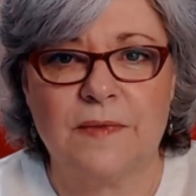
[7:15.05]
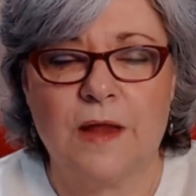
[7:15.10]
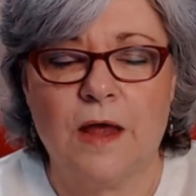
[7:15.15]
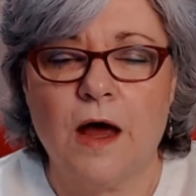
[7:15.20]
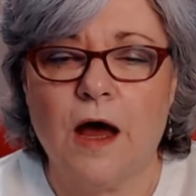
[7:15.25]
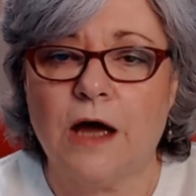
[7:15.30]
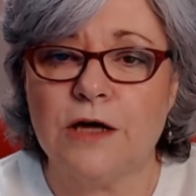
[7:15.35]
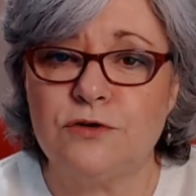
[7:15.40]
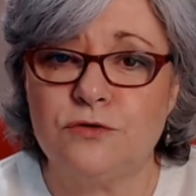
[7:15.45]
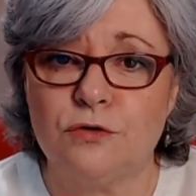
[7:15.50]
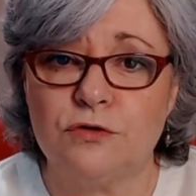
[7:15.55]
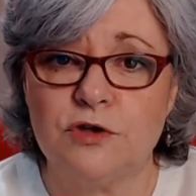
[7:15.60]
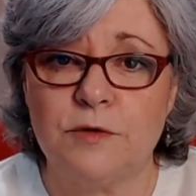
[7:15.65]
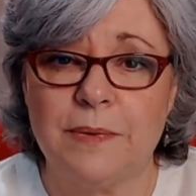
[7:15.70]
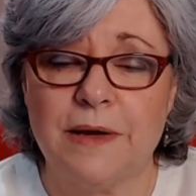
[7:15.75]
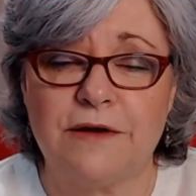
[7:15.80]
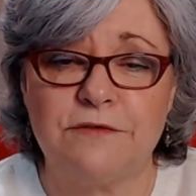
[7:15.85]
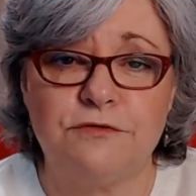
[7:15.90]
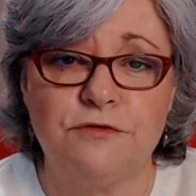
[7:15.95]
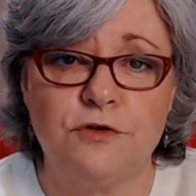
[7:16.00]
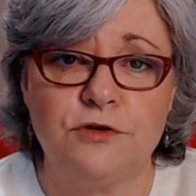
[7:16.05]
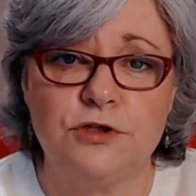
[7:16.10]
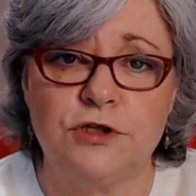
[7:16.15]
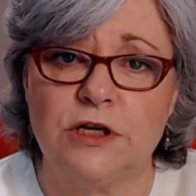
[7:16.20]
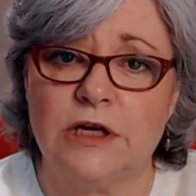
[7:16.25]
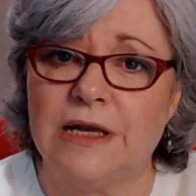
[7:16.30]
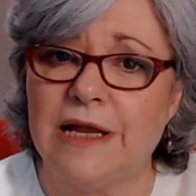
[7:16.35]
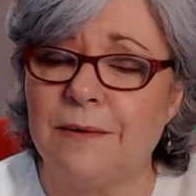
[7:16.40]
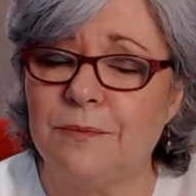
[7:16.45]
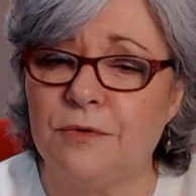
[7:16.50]
I talked about future
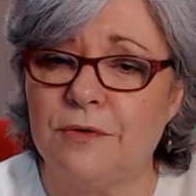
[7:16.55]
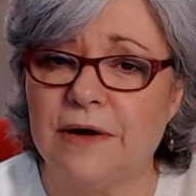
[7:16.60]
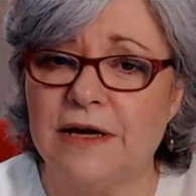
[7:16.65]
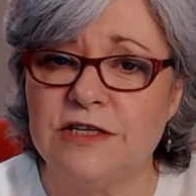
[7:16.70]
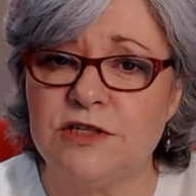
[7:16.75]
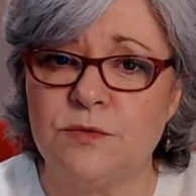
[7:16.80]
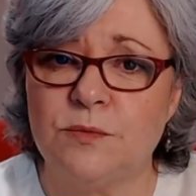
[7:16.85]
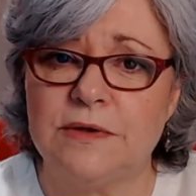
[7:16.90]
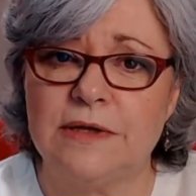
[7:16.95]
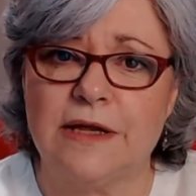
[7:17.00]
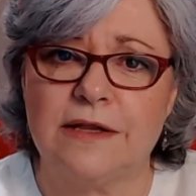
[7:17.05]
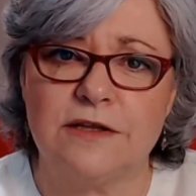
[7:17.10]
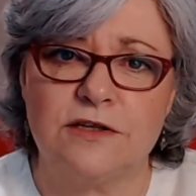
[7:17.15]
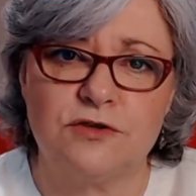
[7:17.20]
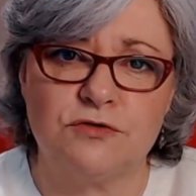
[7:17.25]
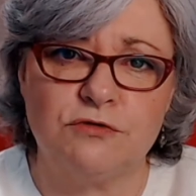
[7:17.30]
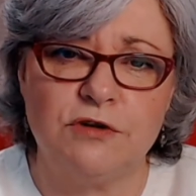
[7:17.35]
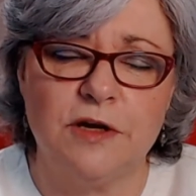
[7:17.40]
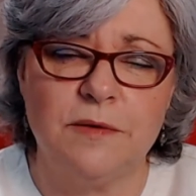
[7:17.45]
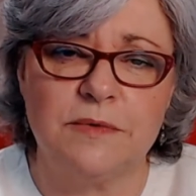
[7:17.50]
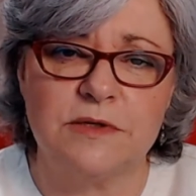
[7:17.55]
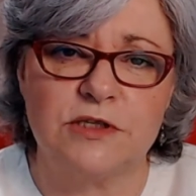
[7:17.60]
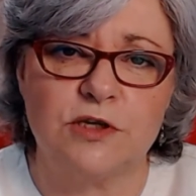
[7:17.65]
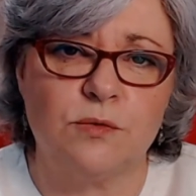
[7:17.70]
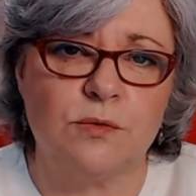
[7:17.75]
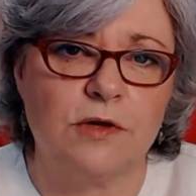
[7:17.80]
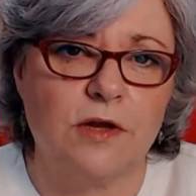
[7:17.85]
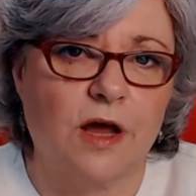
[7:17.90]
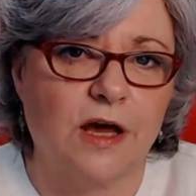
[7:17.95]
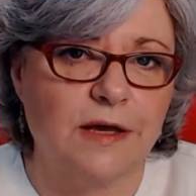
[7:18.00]
collaboration with other streamers who were
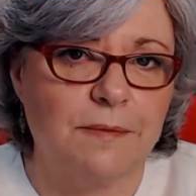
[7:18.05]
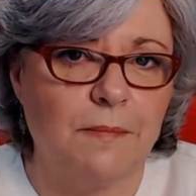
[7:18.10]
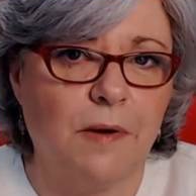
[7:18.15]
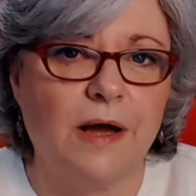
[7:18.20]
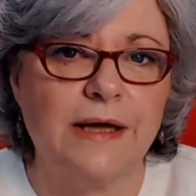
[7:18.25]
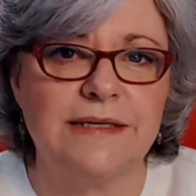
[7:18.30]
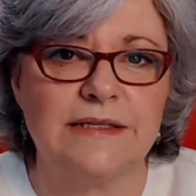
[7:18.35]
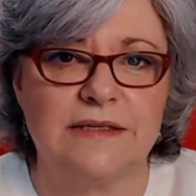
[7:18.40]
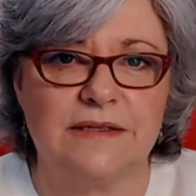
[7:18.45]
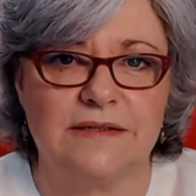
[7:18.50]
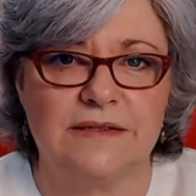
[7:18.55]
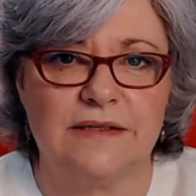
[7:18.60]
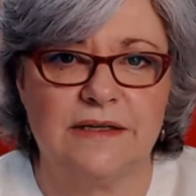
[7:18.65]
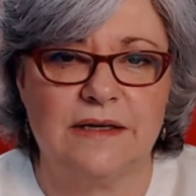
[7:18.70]
like-minded,